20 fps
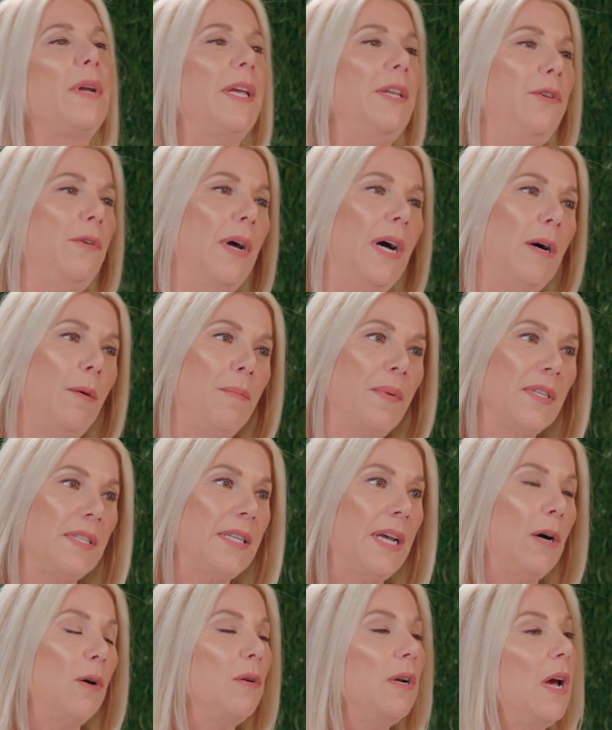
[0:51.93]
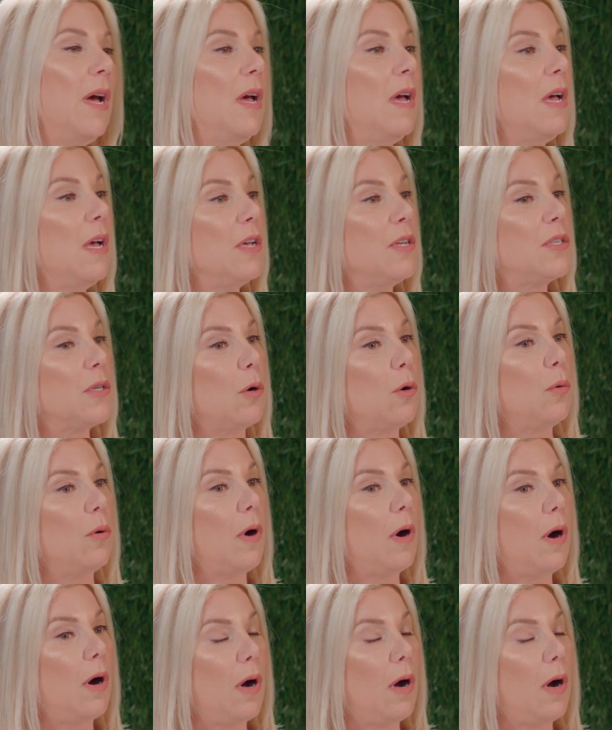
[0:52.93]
Can you help us out? So